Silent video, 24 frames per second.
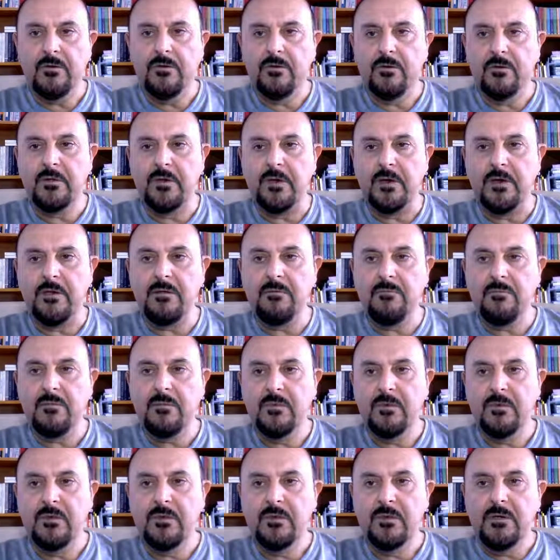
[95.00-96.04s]
okay,
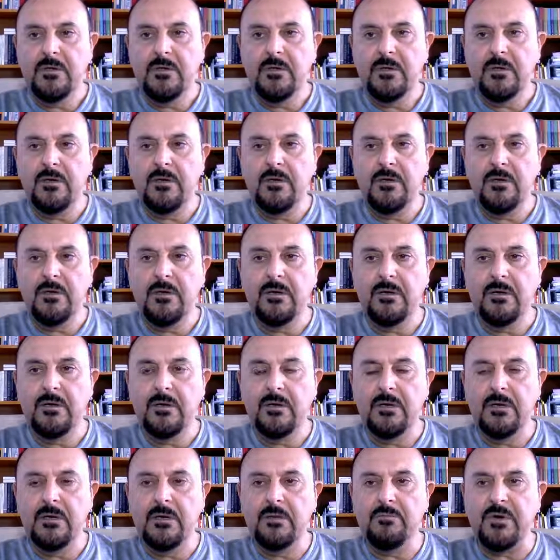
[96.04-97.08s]

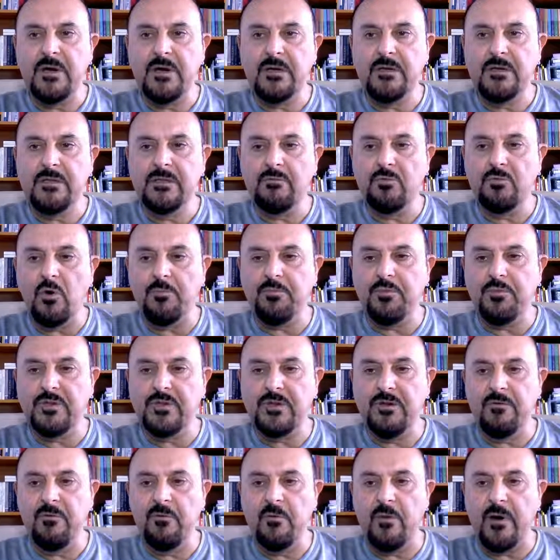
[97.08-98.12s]
in my development
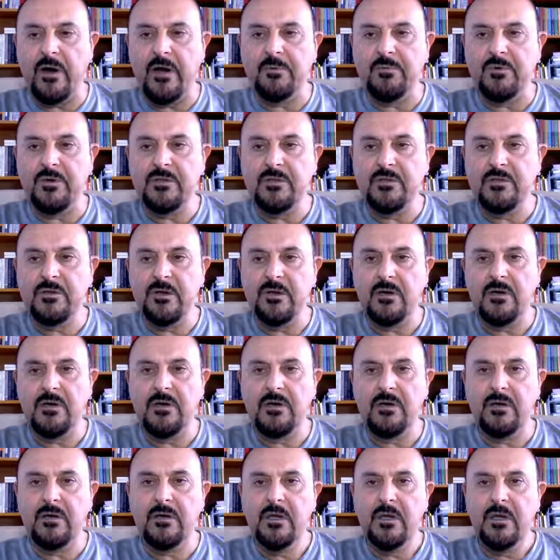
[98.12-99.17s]
environment,
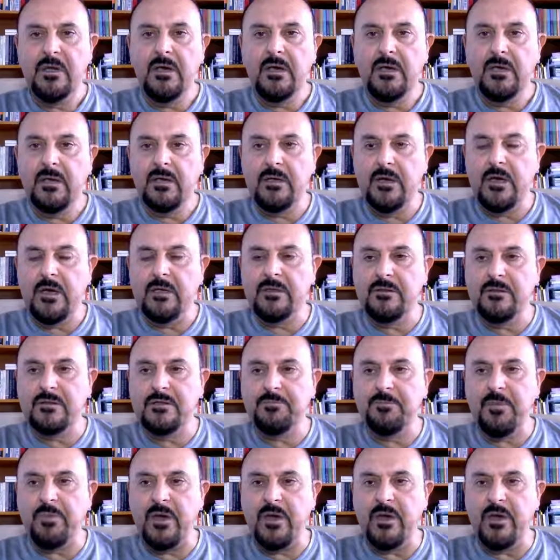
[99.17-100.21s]
at this
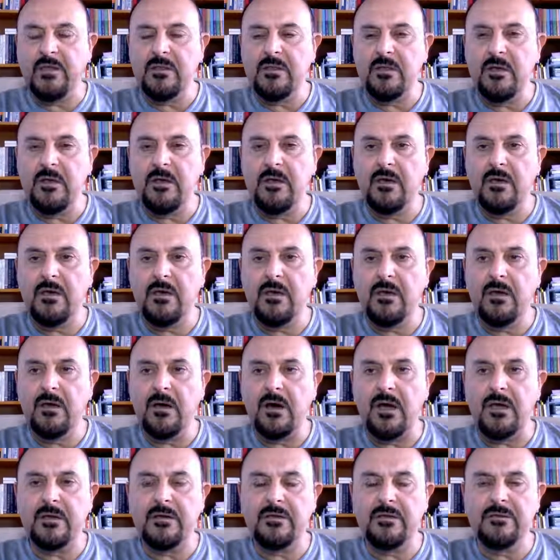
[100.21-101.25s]
pane,
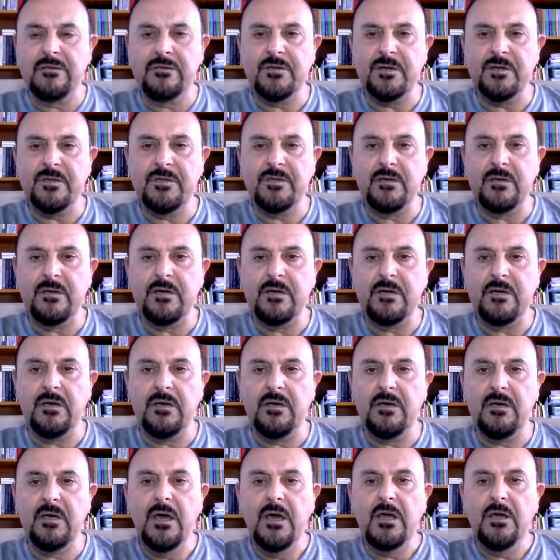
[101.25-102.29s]
I can see
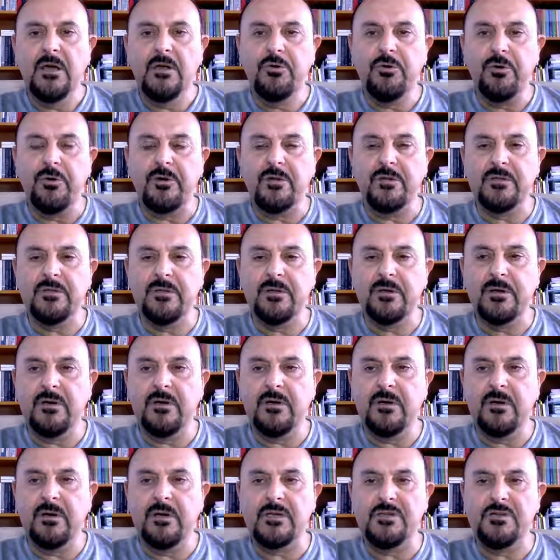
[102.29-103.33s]
the current
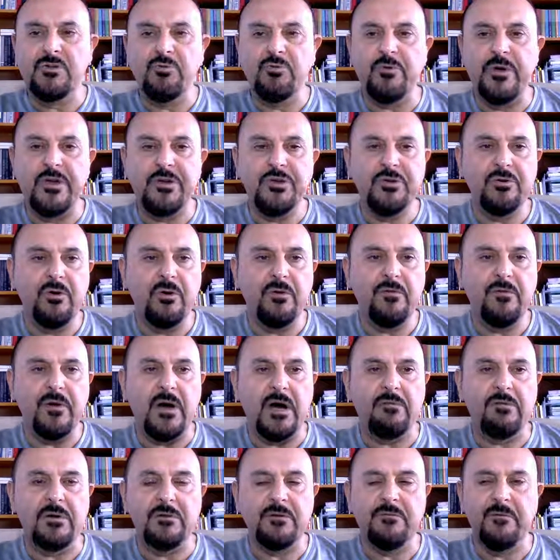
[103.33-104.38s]
situation of
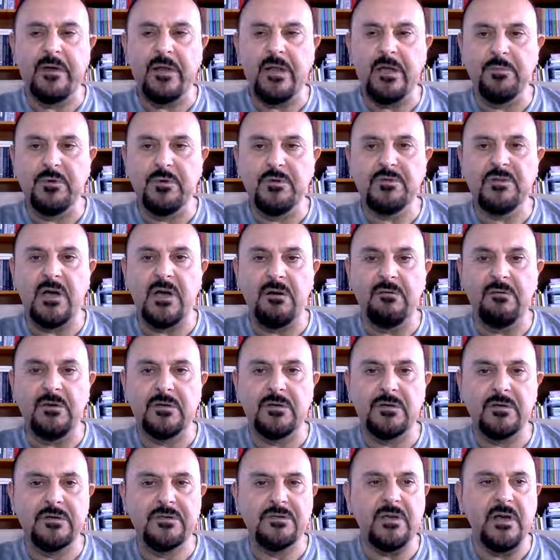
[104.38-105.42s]
our variables, our
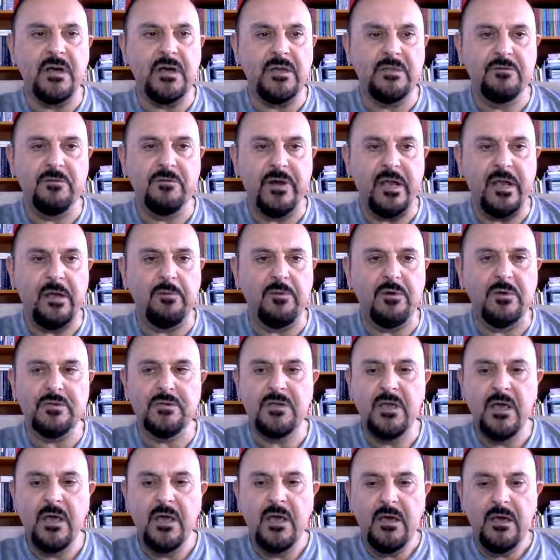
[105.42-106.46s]
assigned variables.
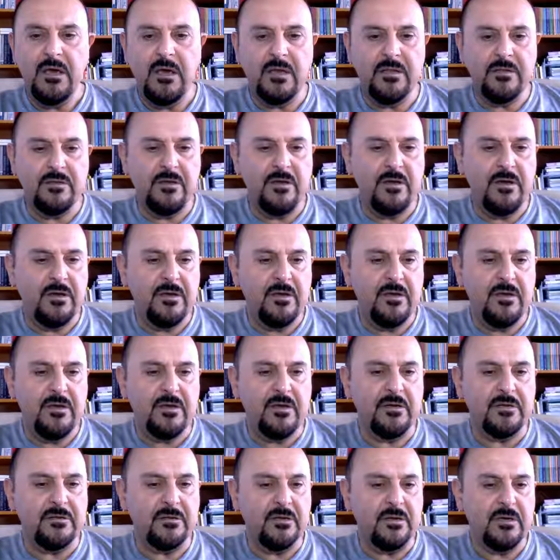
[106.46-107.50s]
And
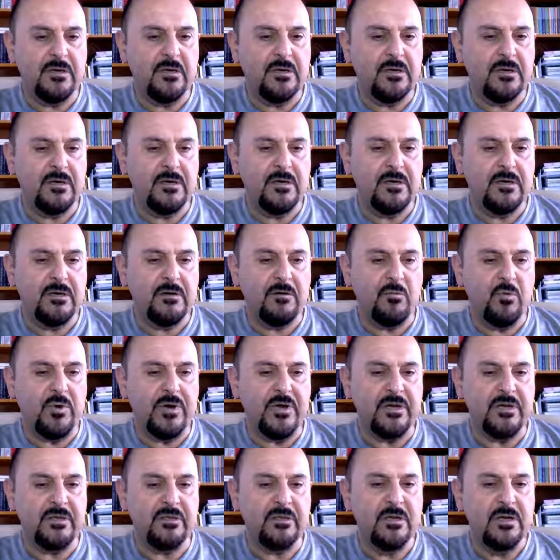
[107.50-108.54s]
here we
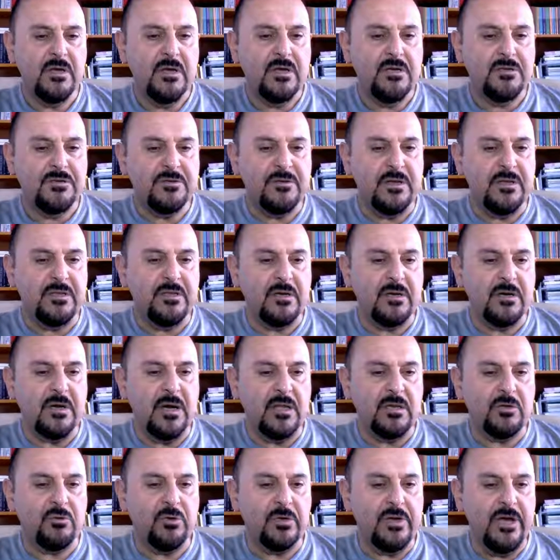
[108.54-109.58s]
can see the
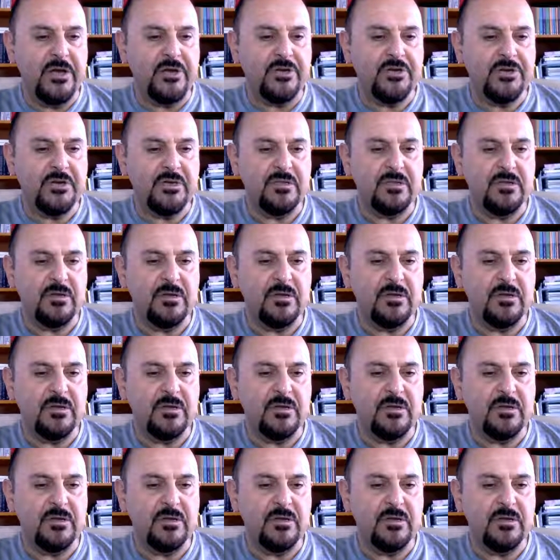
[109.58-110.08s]
calculation.